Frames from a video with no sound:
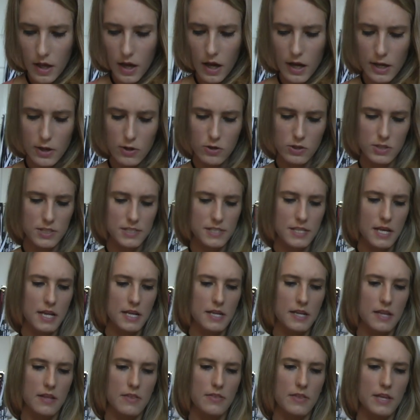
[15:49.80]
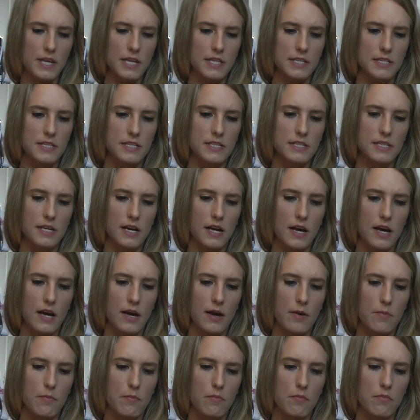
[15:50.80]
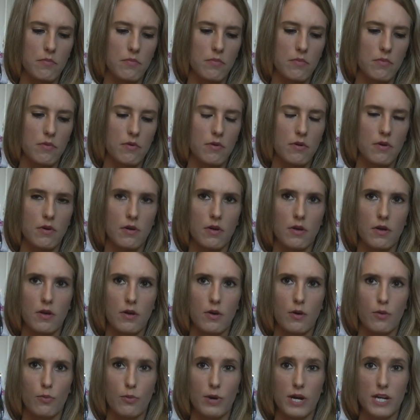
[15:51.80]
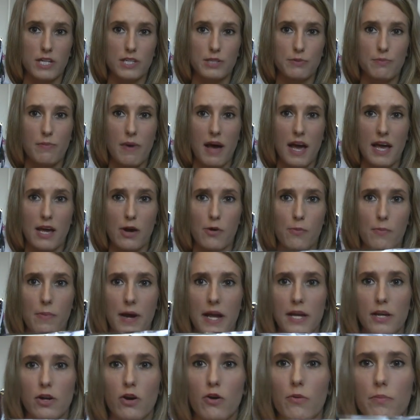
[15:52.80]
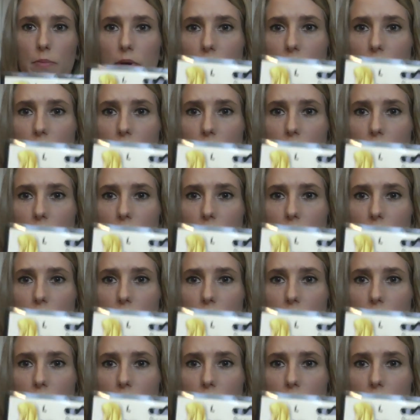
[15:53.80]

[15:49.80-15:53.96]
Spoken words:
I got sent this which may or may not